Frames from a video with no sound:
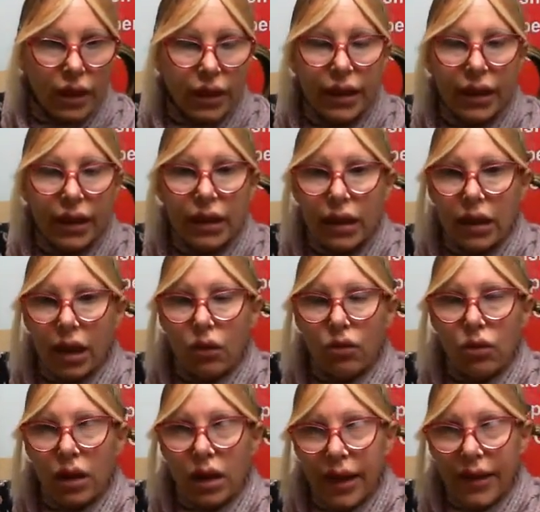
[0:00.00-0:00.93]
Yeah,
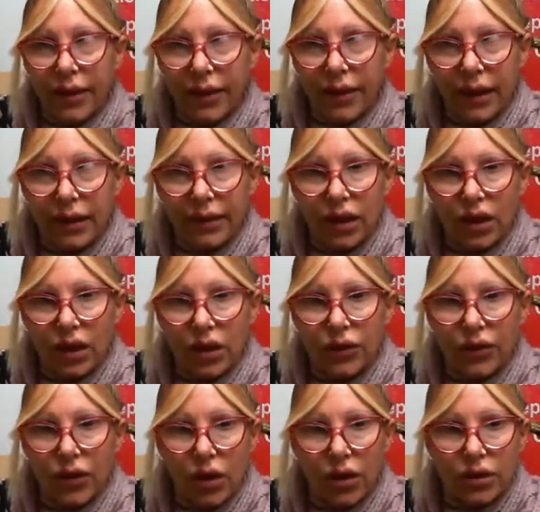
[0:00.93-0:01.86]
well, I think that
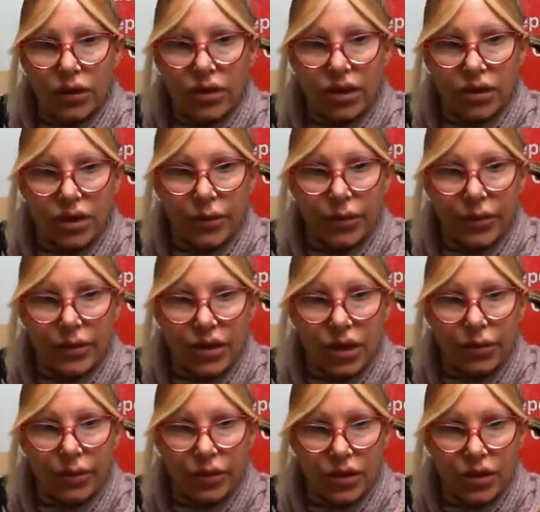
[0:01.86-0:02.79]
you've got
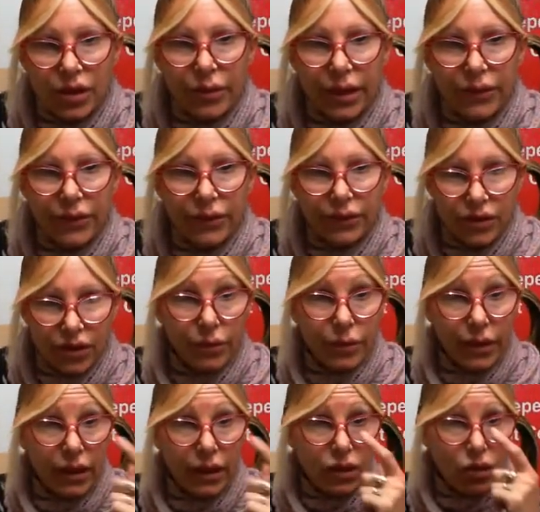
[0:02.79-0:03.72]
to
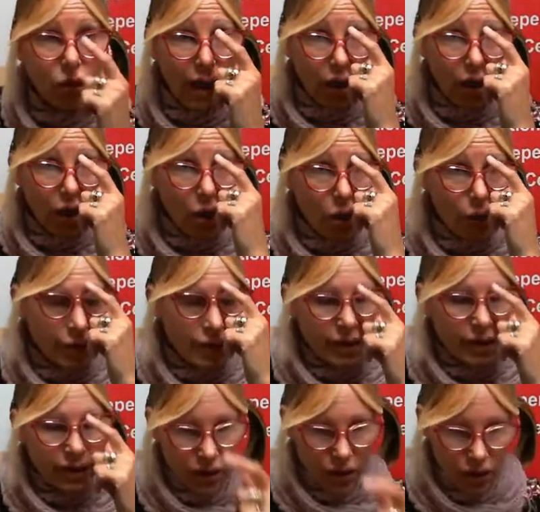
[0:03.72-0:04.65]
be quite
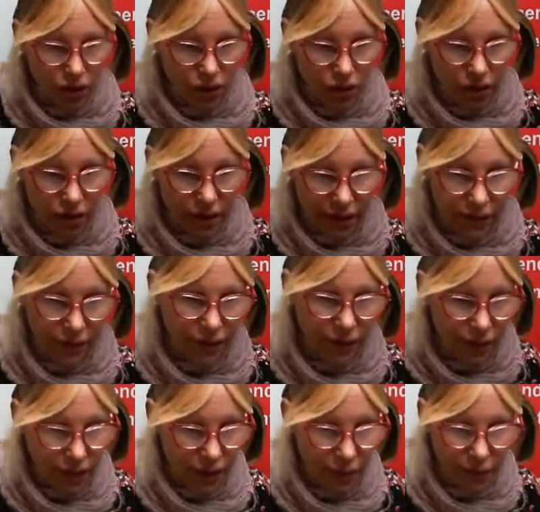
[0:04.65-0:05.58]
competent. You should
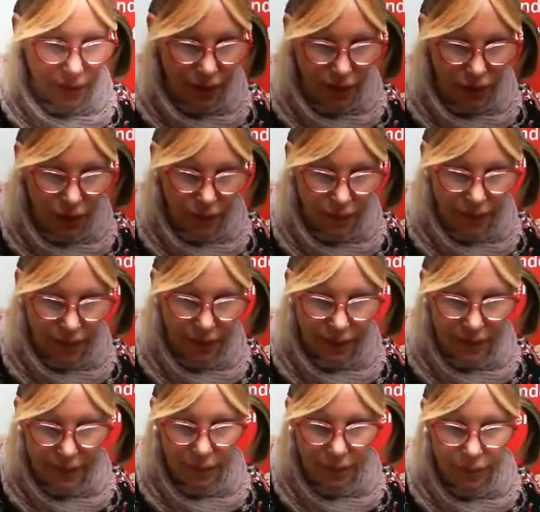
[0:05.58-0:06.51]
definitely be
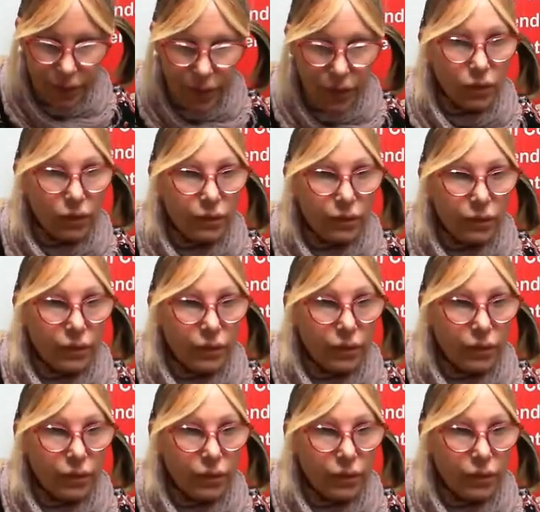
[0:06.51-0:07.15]
using simple,